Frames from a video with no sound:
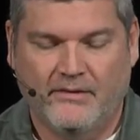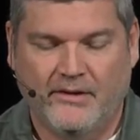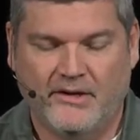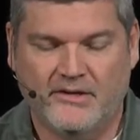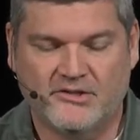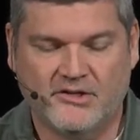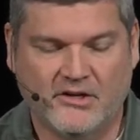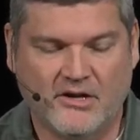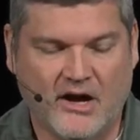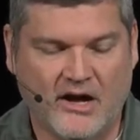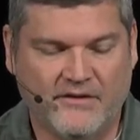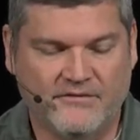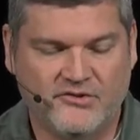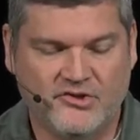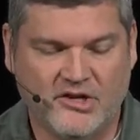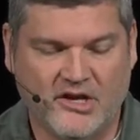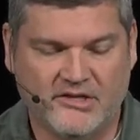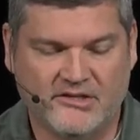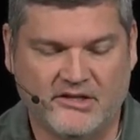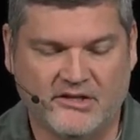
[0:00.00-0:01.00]
He is a God of
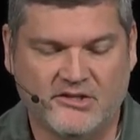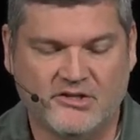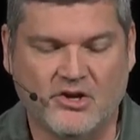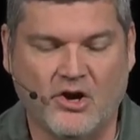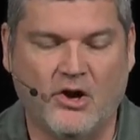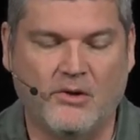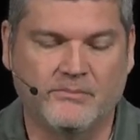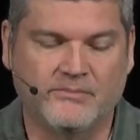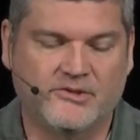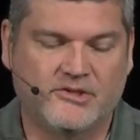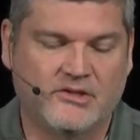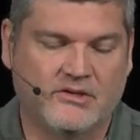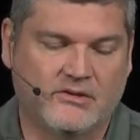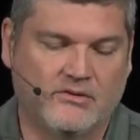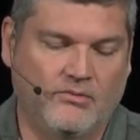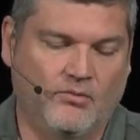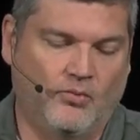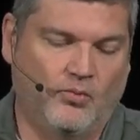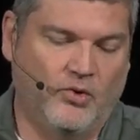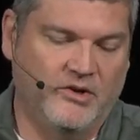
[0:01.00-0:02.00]
justice. Psalms
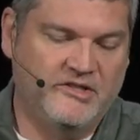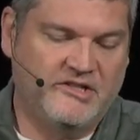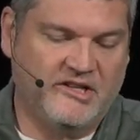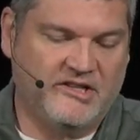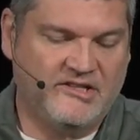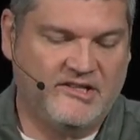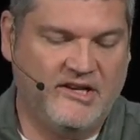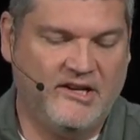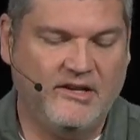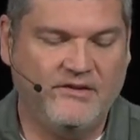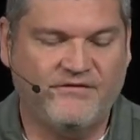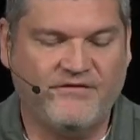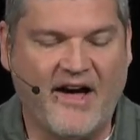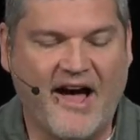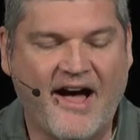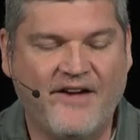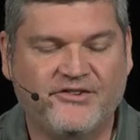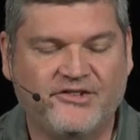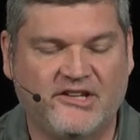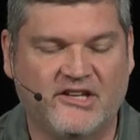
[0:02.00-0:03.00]

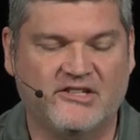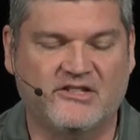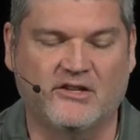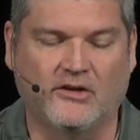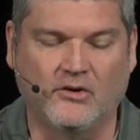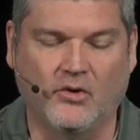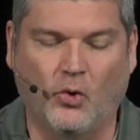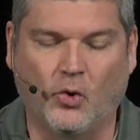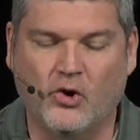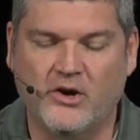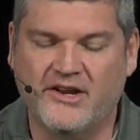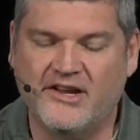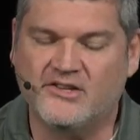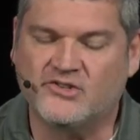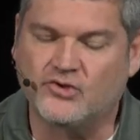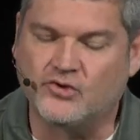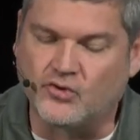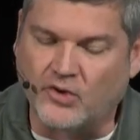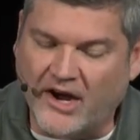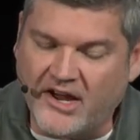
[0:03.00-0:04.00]
116:5 says, "The Lord
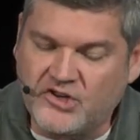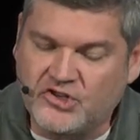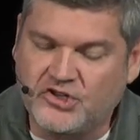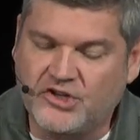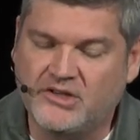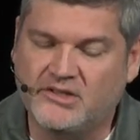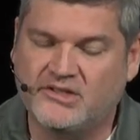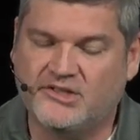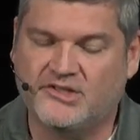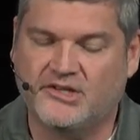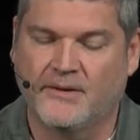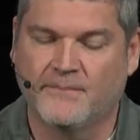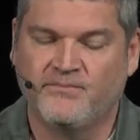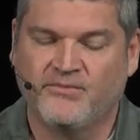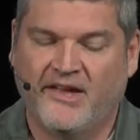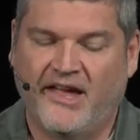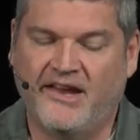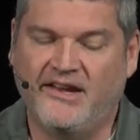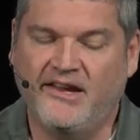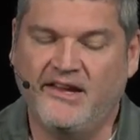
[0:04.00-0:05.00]
is gracious
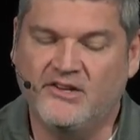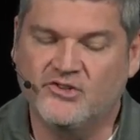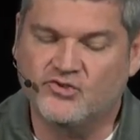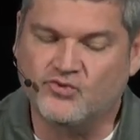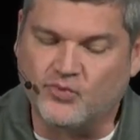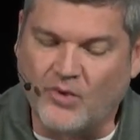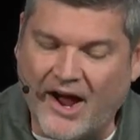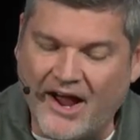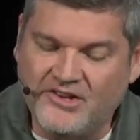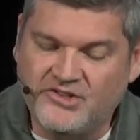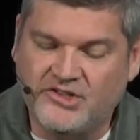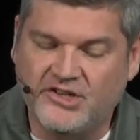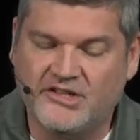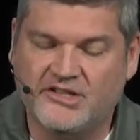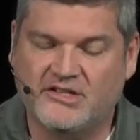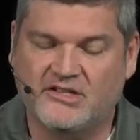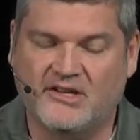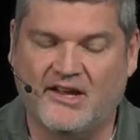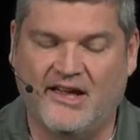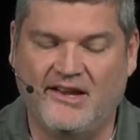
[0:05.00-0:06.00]
and he is
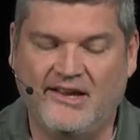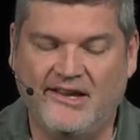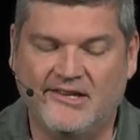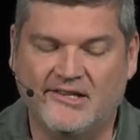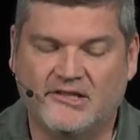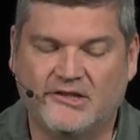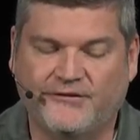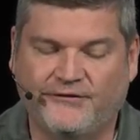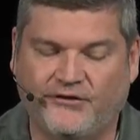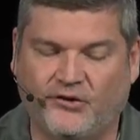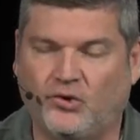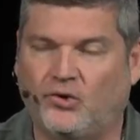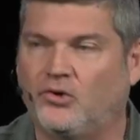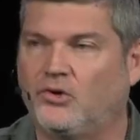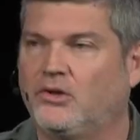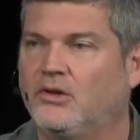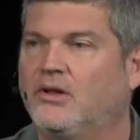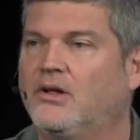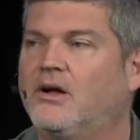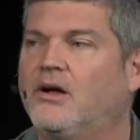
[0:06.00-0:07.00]
righteous and he is
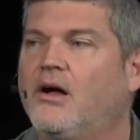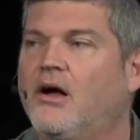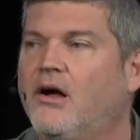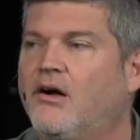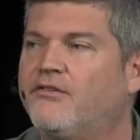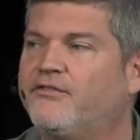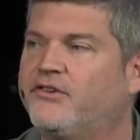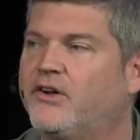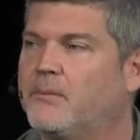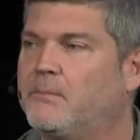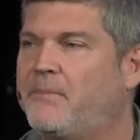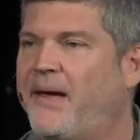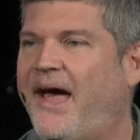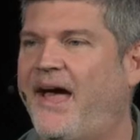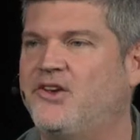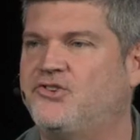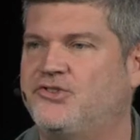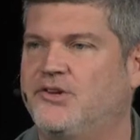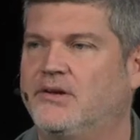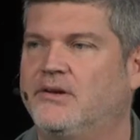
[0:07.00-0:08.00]
full of
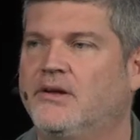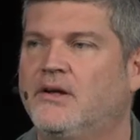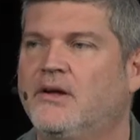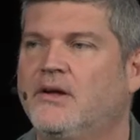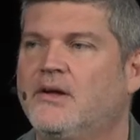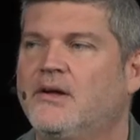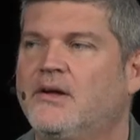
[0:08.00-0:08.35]
compassion."